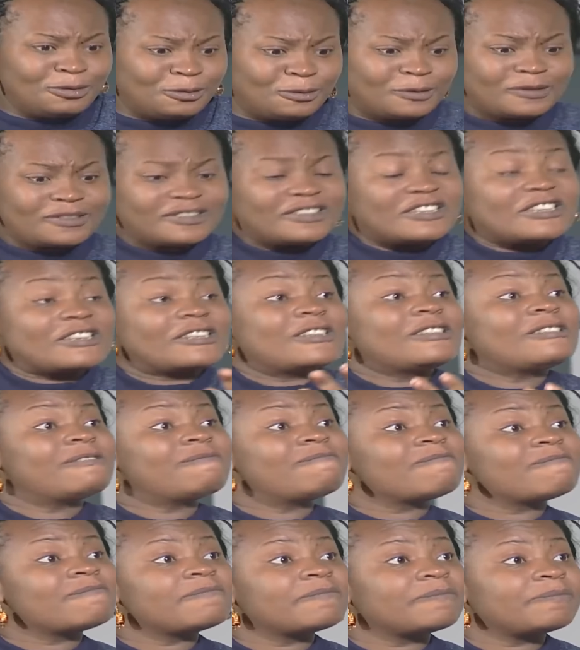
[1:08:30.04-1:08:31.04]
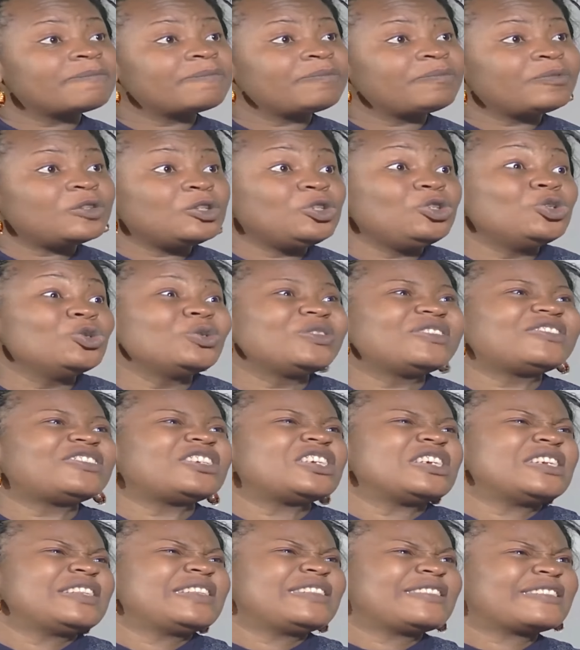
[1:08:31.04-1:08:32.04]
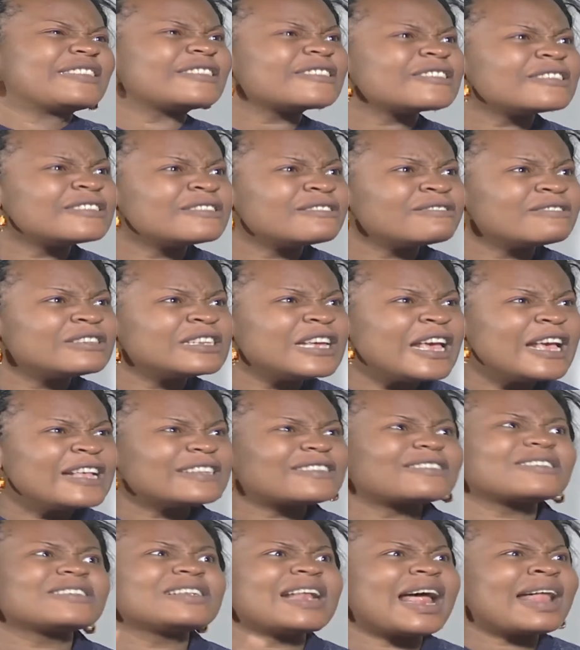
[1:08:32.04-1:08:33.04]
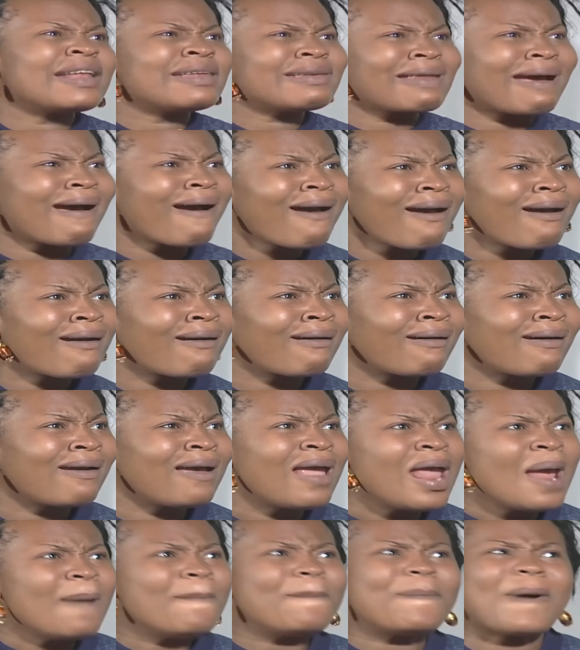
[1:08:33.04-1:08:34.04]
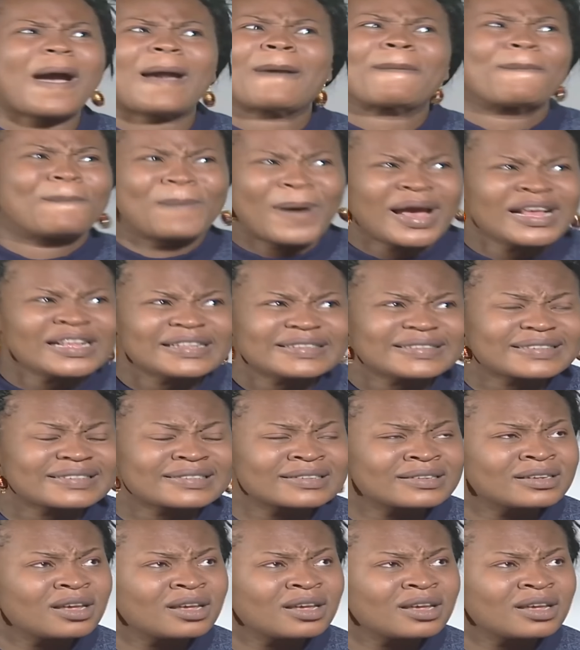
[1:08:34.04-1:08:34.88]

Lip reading: you steal, you cheat, slander, backbite.